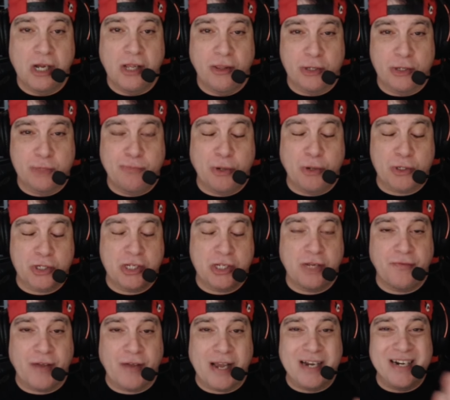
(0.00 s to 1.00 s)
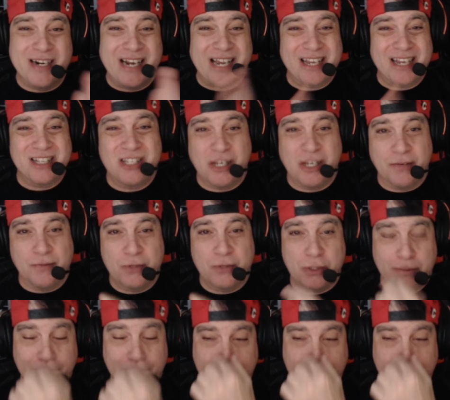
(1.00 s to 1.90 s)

There's positive and negatives.